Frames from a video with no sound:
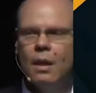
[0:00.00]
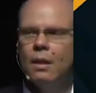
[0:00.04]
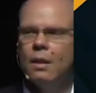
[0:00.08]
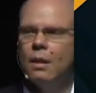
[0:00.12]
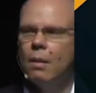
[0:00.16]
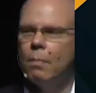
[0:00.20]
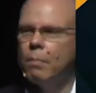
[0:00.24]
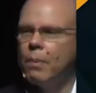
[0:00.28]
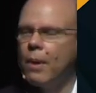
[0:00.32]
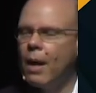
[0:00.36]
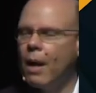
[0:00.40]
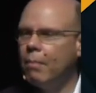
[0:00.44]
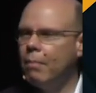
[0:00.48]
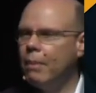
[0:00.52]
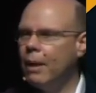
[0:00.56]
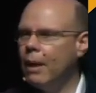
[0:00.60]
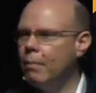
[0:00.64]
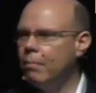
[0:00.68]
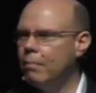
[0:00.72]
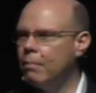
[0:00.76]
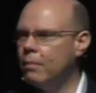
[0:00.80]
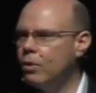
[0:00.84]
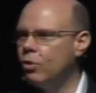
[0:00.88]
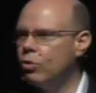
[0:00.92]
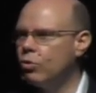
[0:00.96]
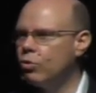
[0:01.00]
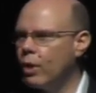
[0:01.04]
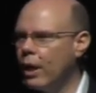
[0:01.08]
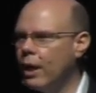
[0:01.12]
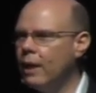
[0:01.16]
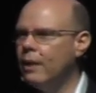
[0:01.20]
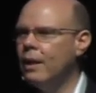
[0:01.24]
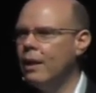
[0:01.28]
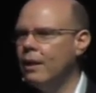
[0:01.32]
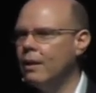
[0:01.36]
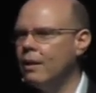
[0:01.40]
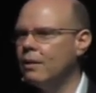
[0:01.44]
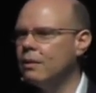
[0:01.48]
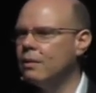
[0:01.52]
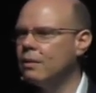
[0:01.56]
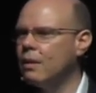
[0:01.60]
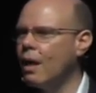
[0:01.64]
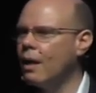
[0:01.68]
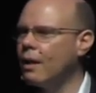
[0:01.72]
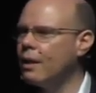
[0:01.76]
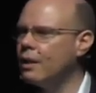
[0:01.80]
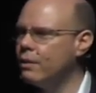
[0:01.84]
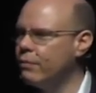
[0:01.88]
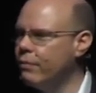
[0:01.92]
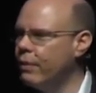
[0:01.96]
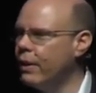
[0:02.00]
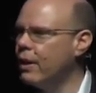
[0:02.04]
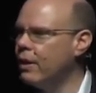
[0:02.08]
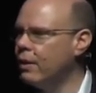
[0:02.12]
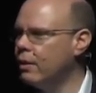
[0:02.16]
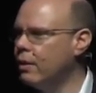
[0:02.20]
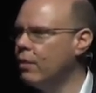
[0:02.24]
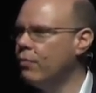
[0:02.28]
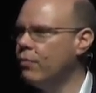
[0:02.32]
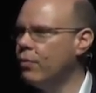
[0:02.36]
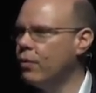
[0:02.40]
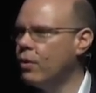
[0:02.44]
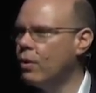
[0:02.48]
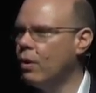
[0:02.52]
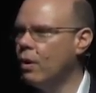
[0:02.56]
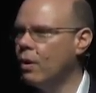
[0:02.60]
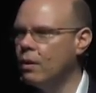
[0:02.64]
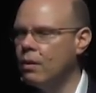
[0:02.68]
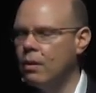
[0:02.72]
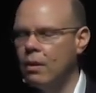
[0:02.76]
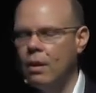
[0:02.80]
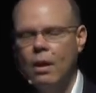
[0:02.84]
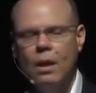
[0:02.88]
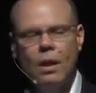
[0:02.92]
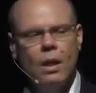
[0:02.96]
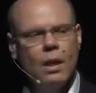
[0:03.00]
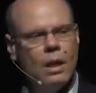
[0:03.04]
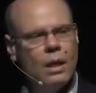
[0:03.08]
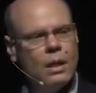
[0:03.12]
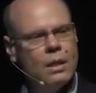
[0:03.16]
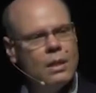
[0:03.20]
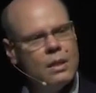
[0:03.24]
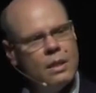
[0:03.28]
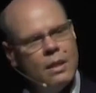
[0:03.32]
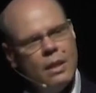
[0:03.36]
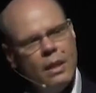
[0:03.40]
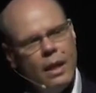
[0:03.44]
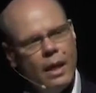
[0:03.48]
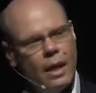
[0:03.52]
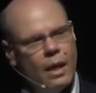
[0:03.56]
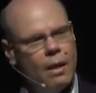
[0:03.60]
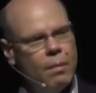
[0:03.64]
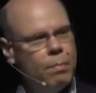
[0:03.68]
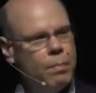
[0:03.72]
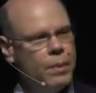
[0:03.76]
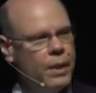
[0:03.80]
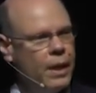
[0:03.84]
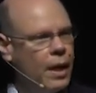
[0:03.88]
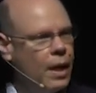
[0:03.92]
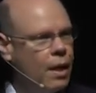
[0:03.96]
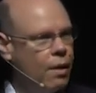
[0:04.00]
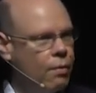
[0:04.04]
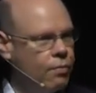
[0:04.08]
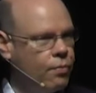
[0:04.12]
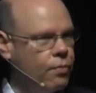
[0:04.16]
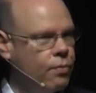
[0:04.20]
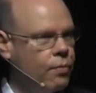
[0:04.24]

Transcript: The problem trading the stock is very difficult. CNPF.